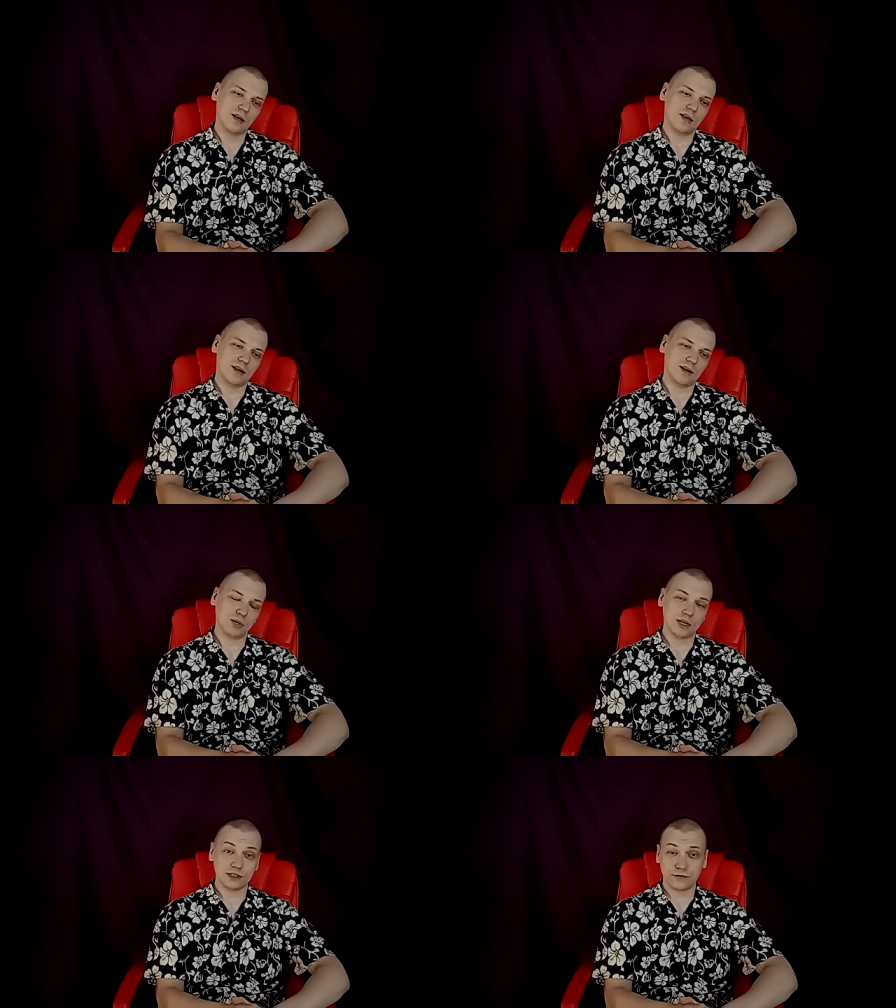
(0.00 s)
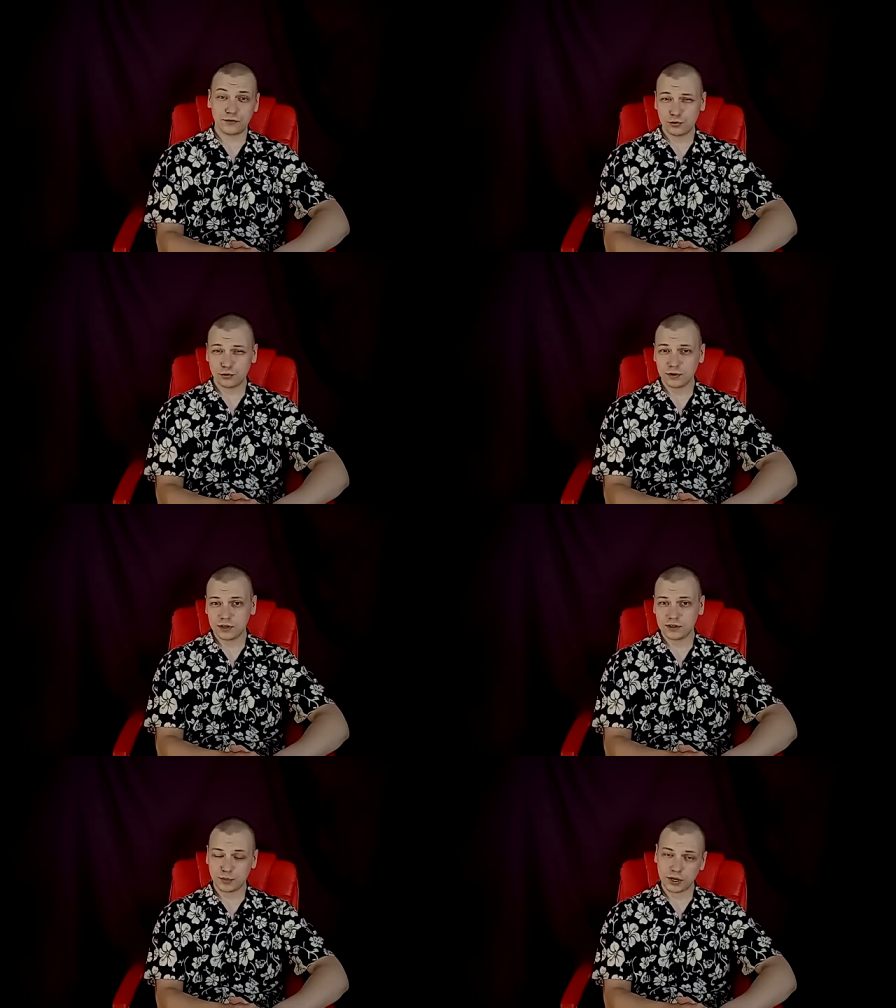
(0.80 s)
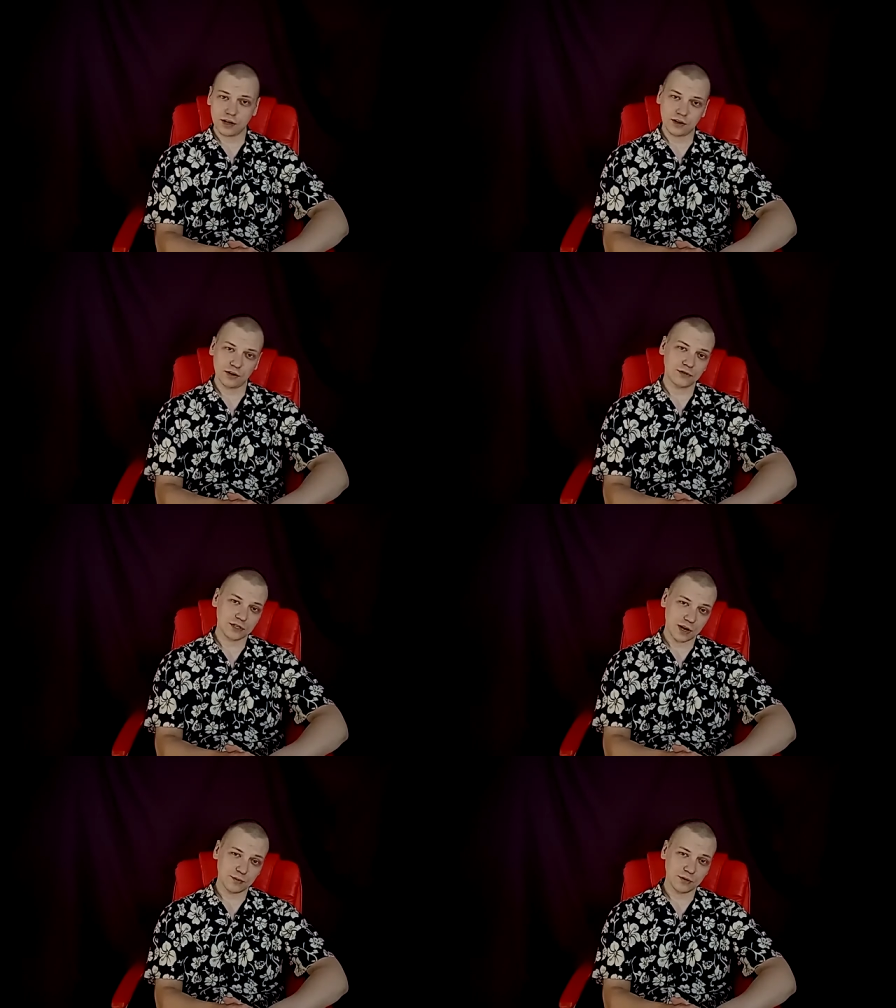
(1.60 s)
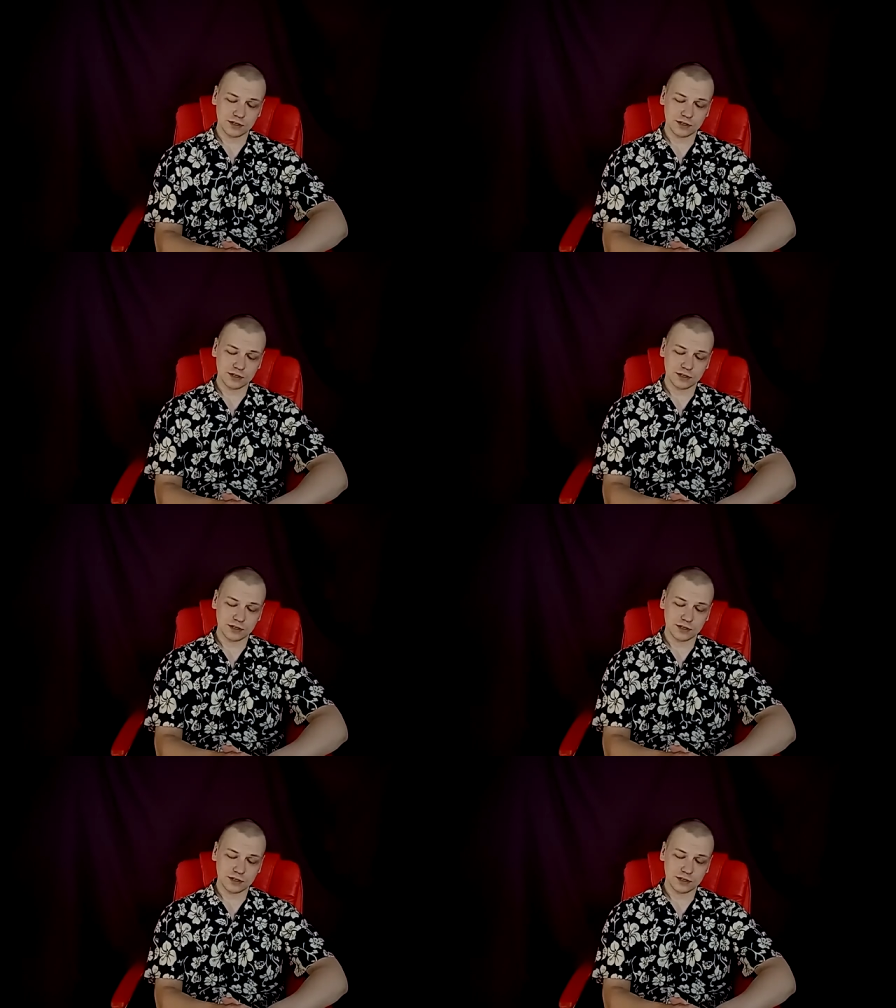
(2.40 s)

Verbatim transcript: Uh, plus, if you do it at the beginning of summer,